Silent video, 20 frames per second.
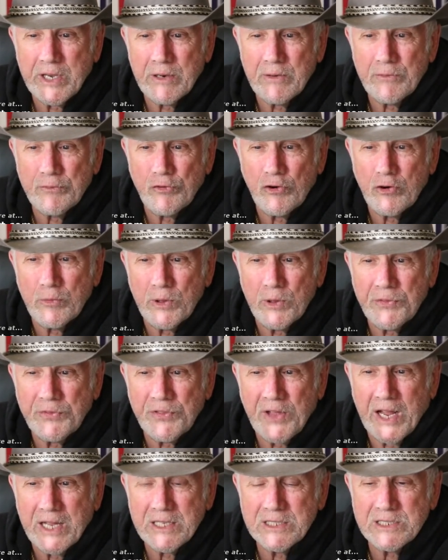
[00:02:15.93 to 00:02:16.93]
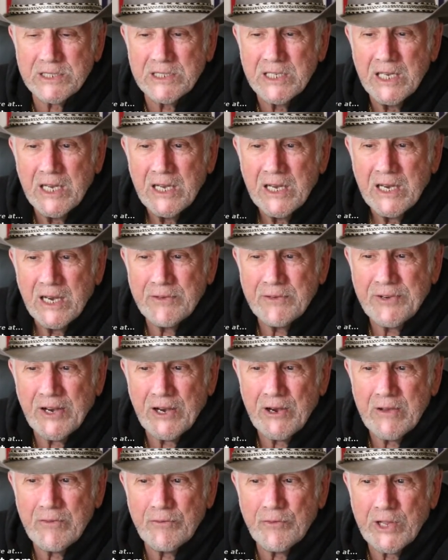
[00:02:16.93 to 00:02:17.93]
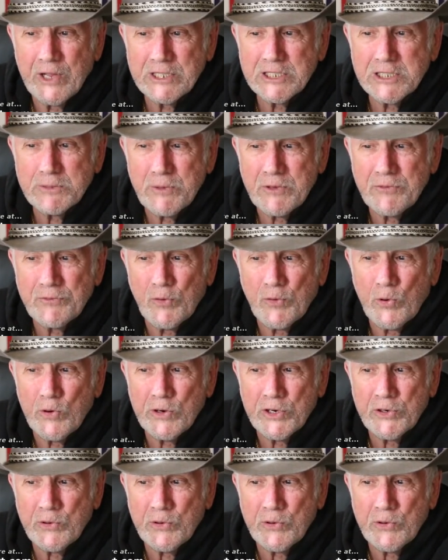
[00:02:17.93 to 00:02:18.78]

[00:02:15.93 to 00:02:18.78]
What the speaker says: and informal thoughts of how events before,